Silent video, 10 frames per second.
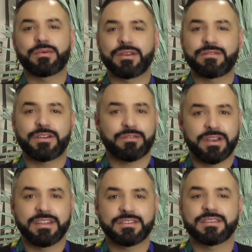but it felt
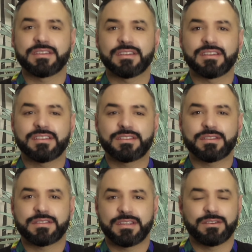great to
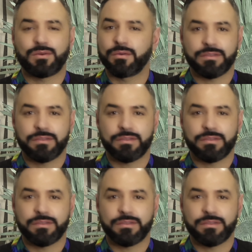see the whole